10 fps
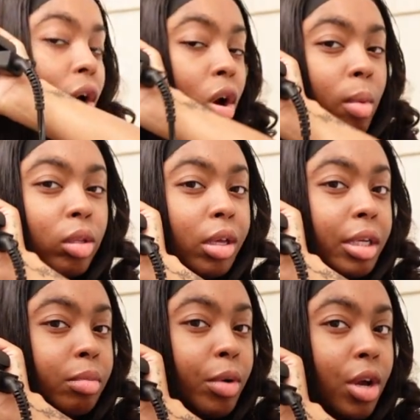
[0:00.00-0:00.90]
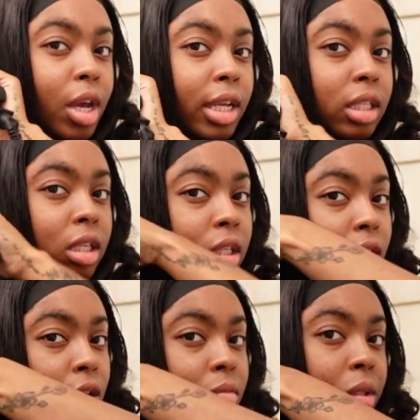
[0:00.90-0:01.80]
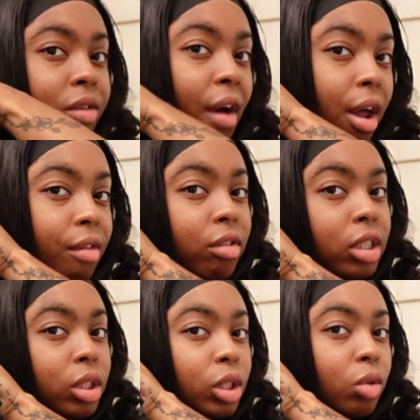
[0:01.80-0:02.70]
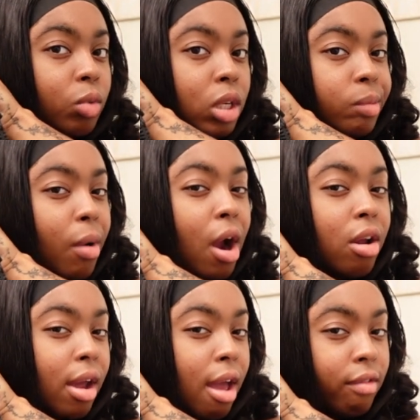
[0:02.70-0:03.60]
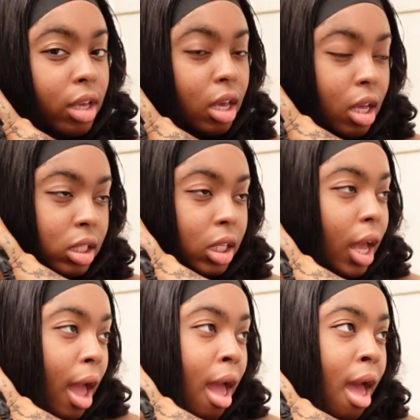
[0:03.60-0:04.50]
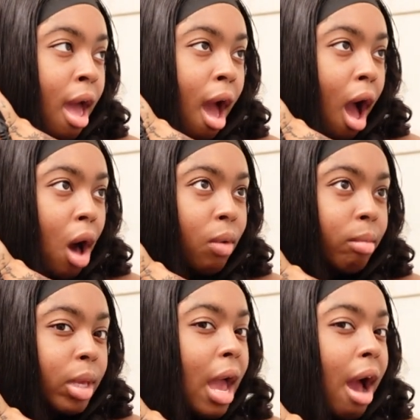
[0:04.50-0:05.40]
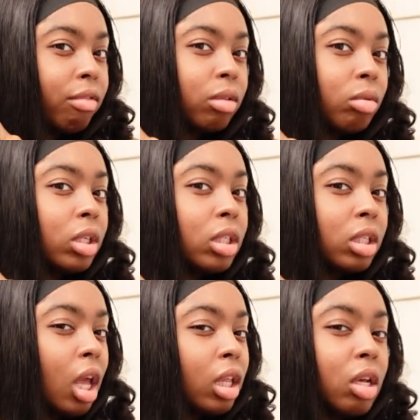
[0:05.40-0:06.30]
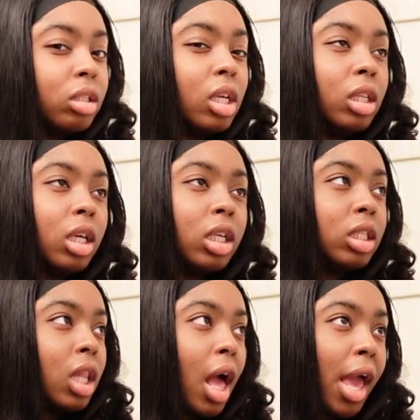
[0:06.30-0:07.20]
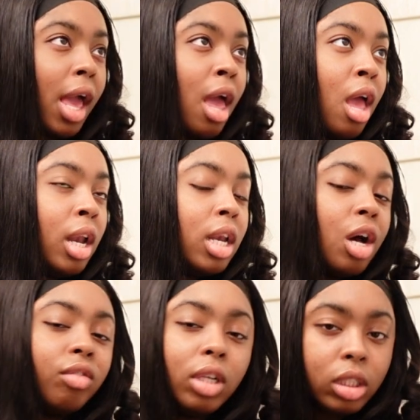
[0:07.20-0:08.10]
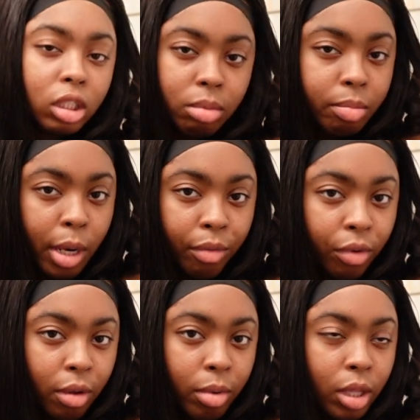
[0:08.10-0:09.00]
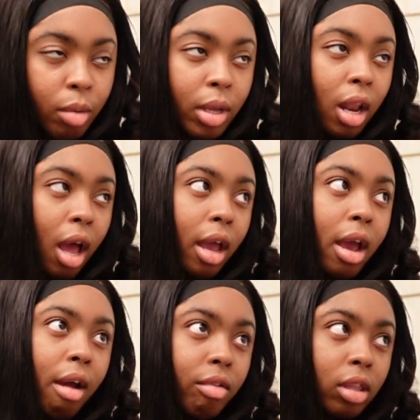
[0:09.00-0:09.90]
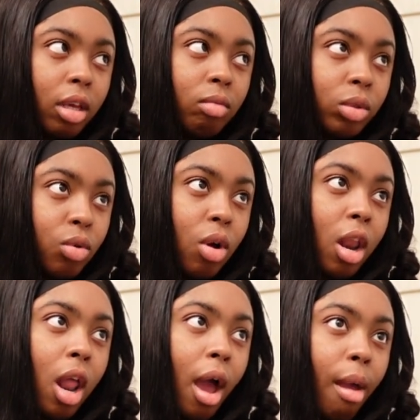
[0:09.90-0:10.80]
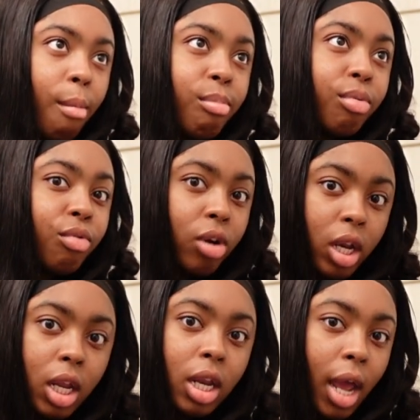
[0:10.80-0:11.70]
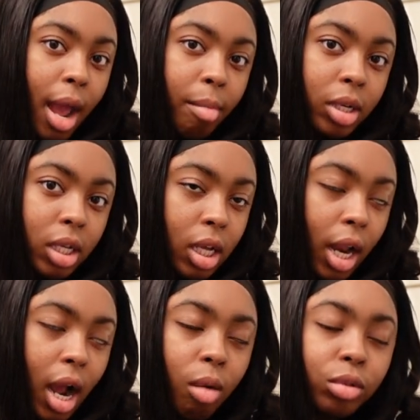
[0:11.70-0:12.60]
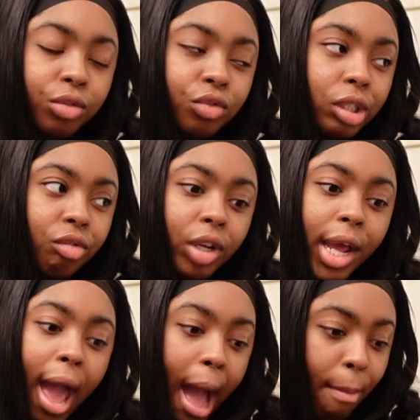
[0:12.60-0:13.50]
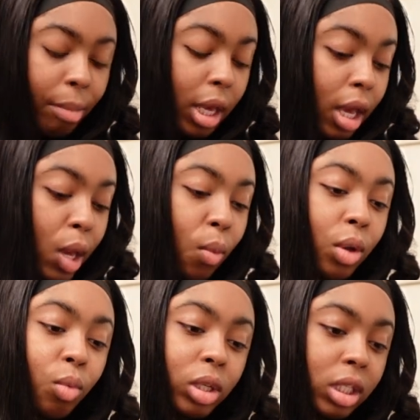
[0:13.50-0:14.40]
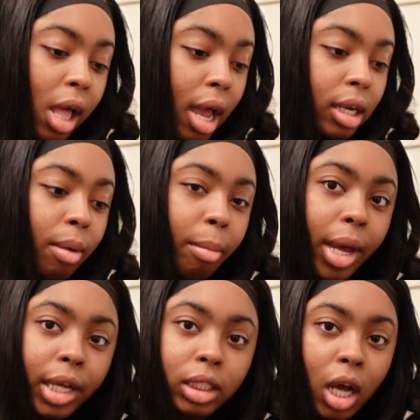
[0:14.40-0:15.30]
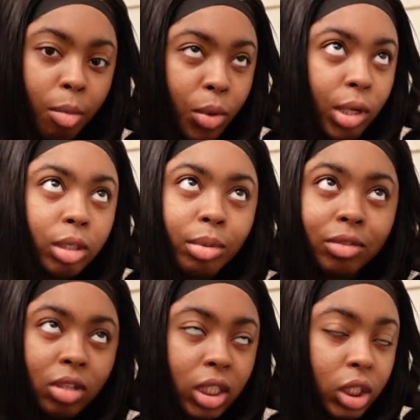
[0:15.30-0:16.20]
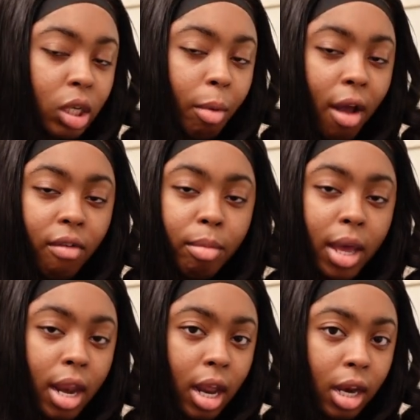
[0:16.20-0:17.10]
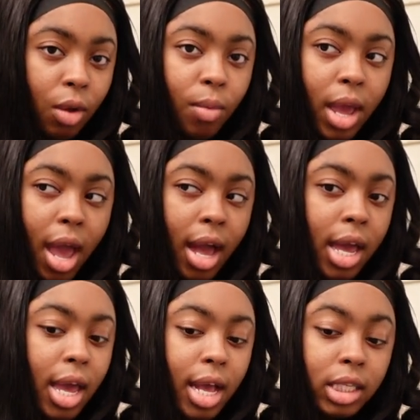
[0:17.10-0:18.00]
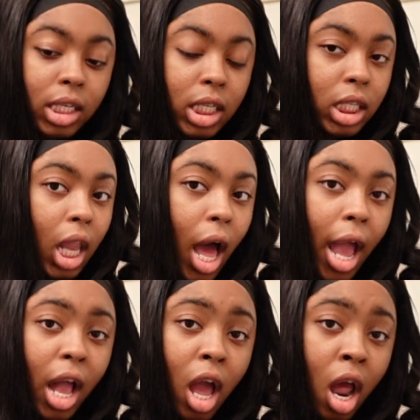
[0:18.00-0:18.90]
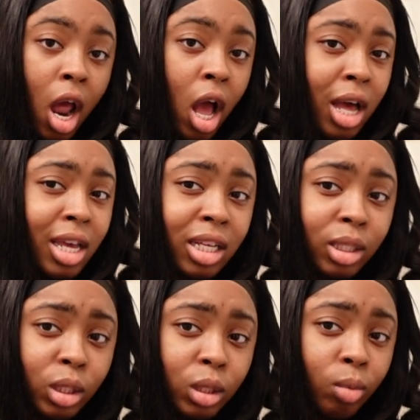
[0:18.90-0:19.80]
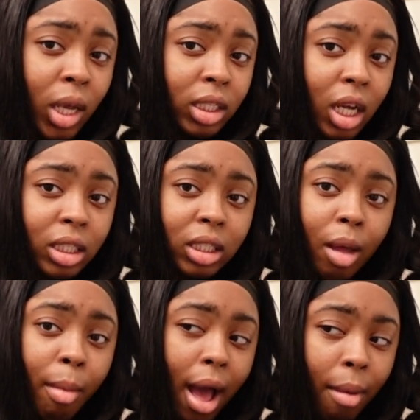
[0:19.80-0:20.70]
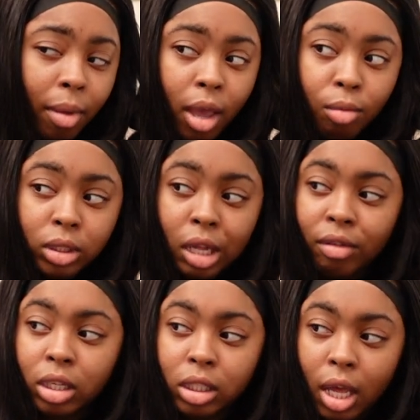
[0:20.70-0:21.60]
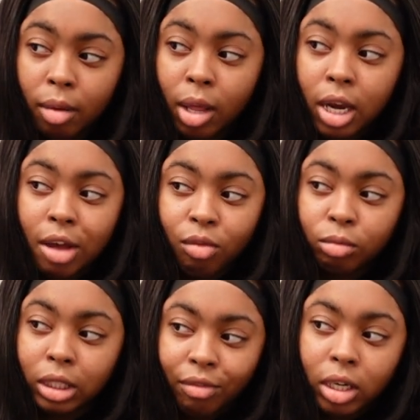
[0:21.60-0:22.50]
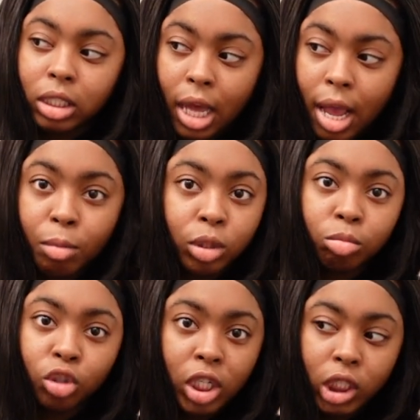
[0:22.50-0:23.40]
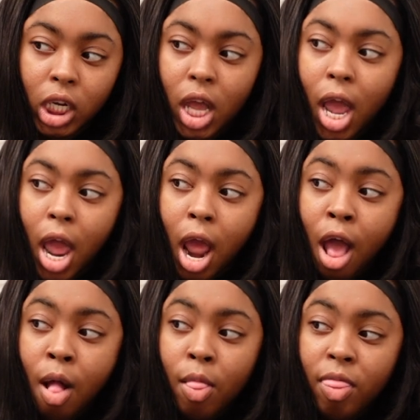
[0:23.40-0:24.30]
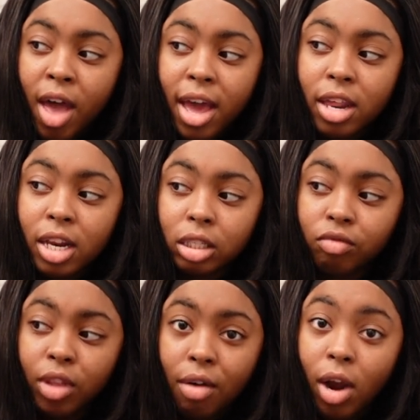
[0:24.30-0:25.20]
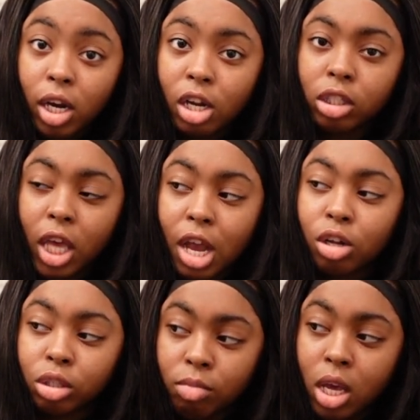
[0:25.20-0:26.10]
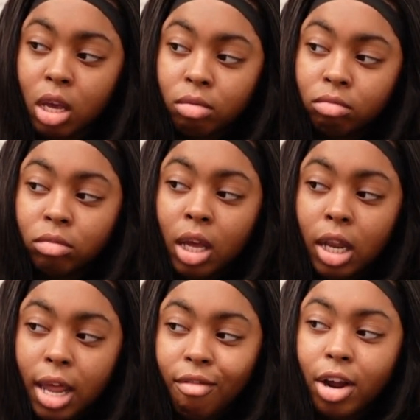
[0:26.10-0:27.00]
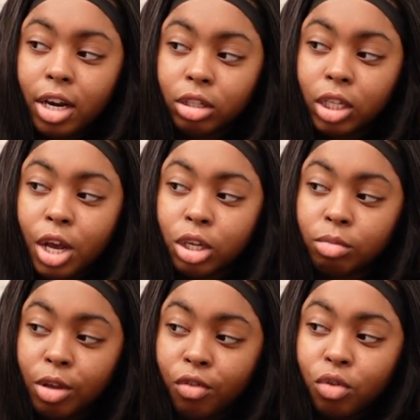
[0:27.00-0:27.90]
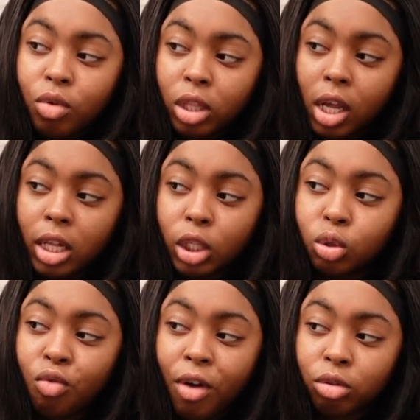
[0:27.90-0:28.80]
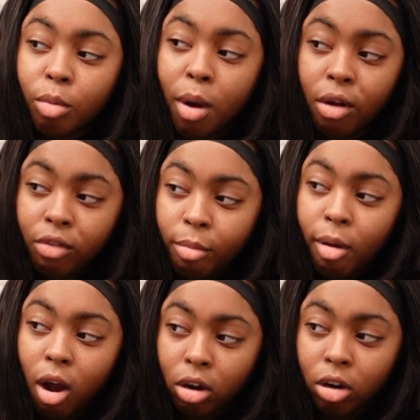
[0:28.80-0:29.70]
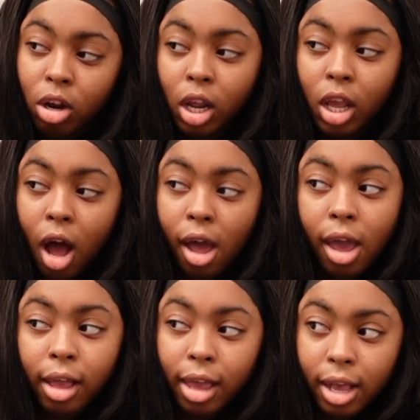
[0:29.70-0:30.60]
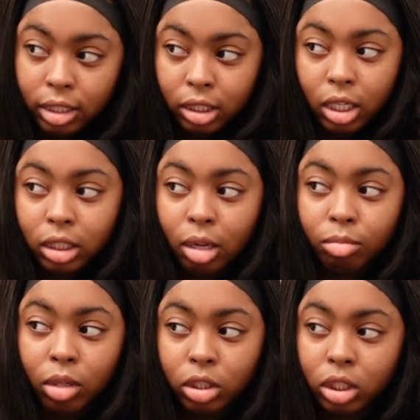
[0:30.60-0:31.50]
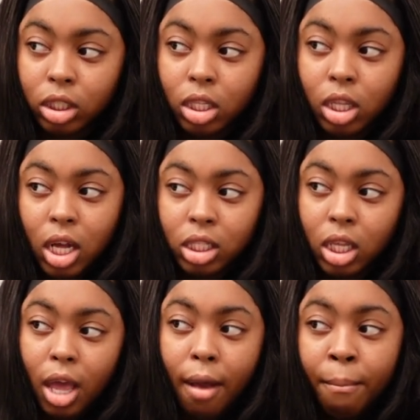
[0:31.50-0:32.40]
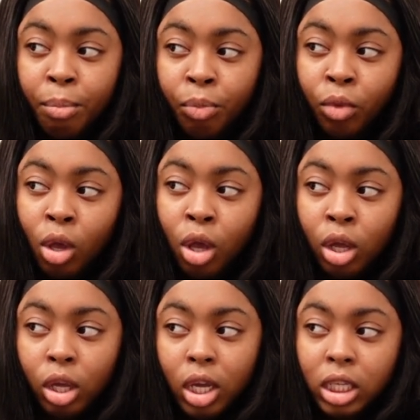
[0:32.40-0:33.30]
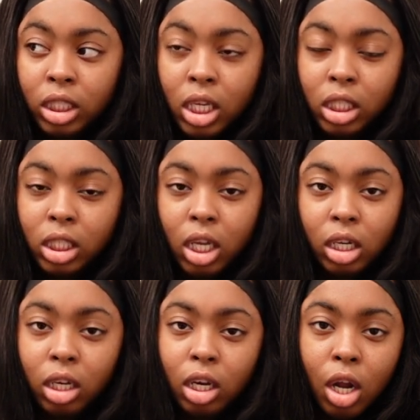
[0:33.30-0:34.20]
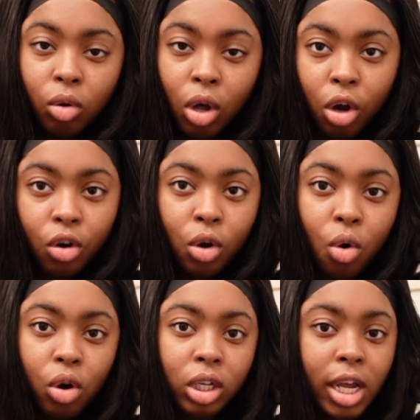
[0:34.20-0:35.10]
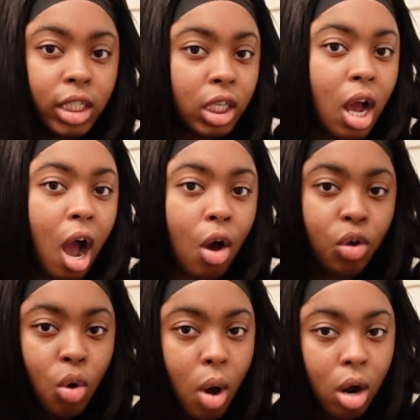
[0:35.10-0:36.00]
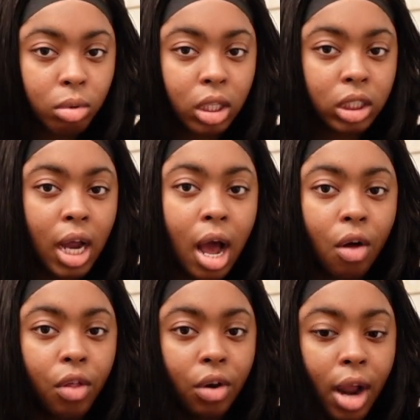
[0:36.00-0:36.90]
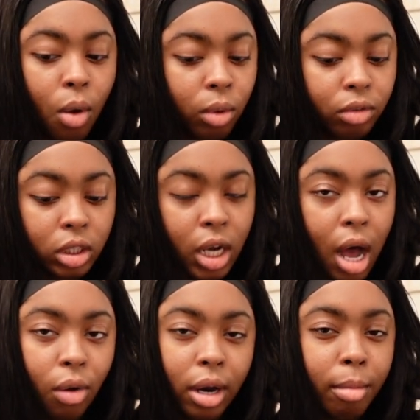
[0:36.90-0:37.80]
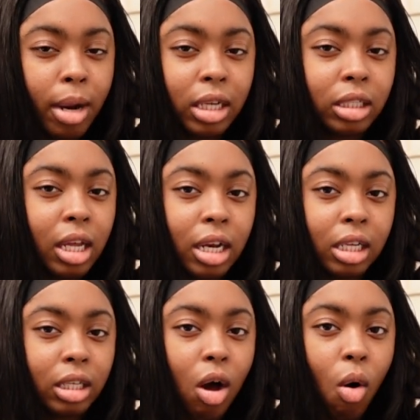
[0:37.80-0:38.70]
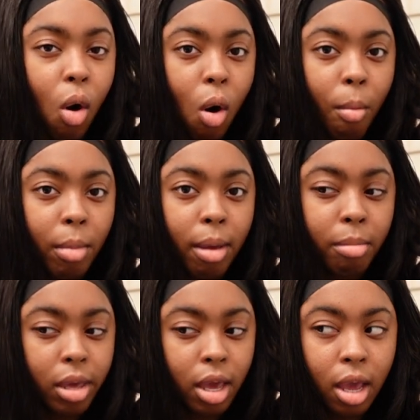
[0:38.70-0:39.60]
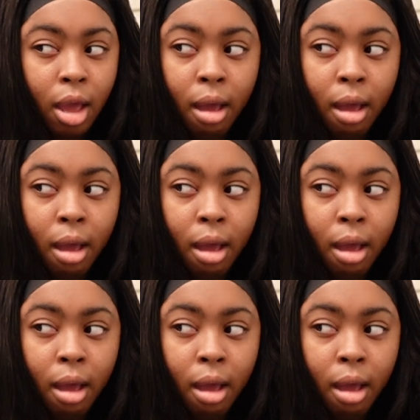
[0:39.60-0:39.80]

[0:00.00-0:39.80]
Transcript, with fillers: talk about the experience in terms of how their relationship was prior to having kids and how it be afterwards. Like they'll say things like, "No relationship is perfect," but they'll be like, "Everything was going like pretty damn good. Like I was really really happy. We was like the best couple. That the best relationship I ever been in. And then we had kids, and it's like." an instant switch, like something happened, it was never the same. Like nothing was ever the same on some Drake shit. And that is that right there scares me. That right there scares me. If you to think that you found the perfect partner and then y'all had kids and then something just doesn't it's it's no longer a correlation how you are with the child they're not with the child and i'm not saying that's how all men be